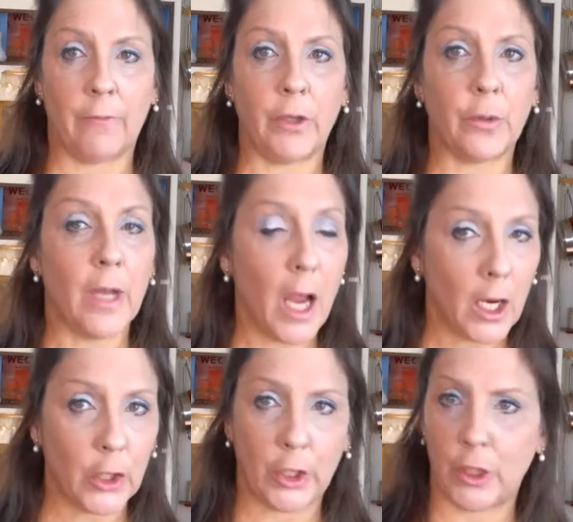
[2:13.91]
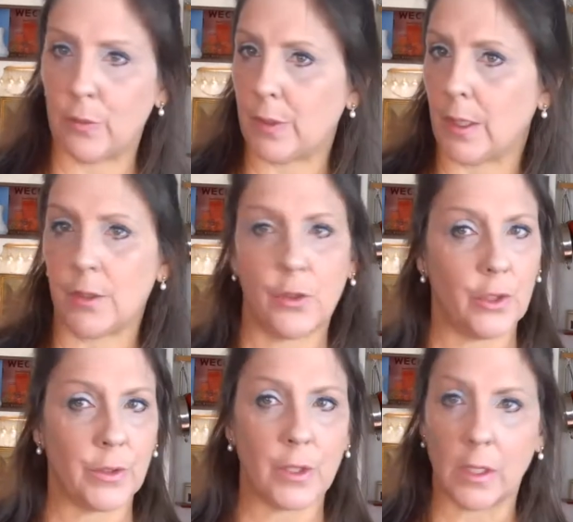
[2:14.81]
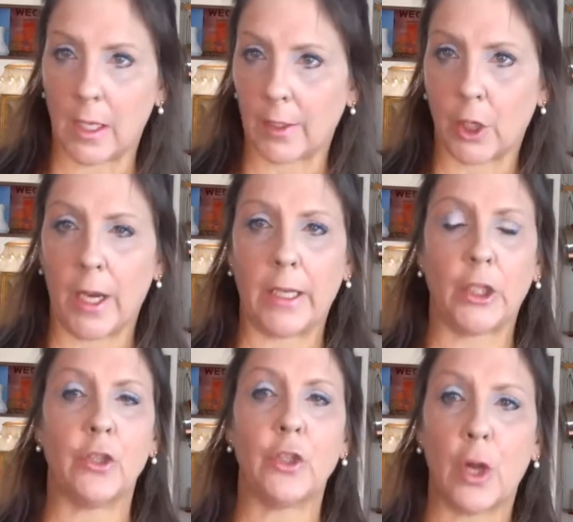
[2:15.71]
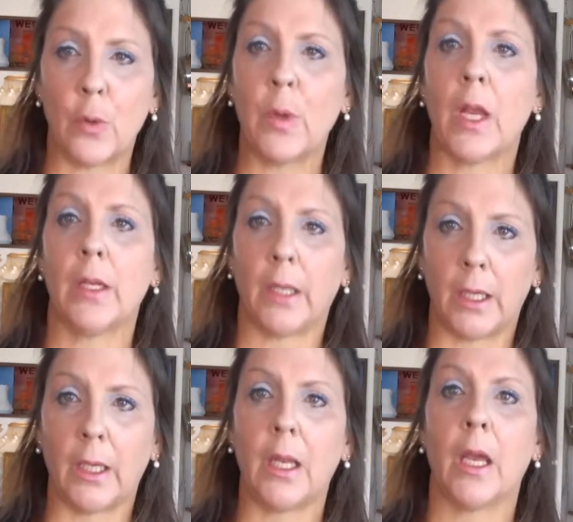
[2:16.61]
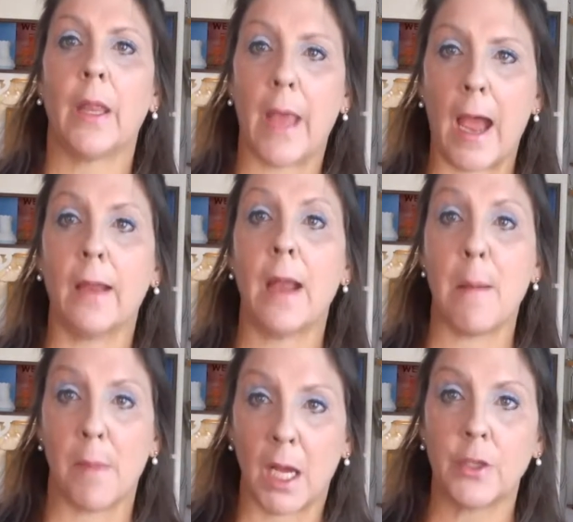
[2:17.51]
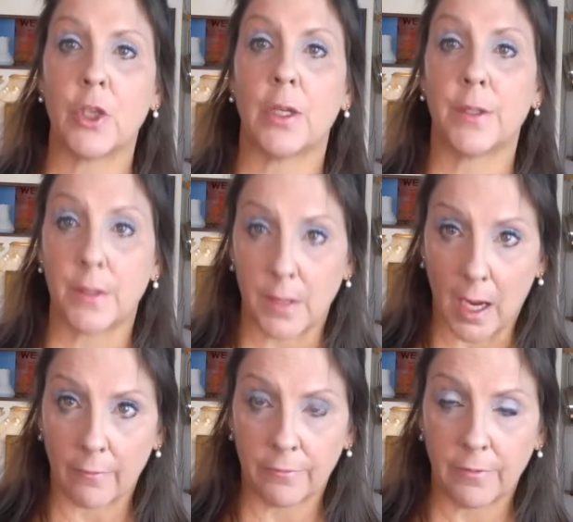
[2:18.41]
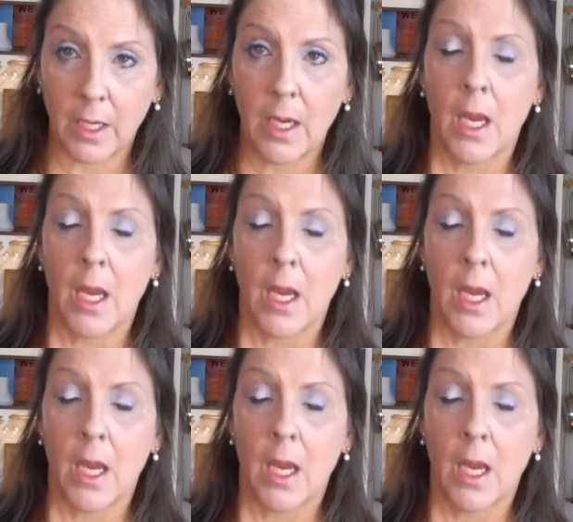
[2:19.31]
If you're not going to use it, it's just clutter and you don't need that much stuff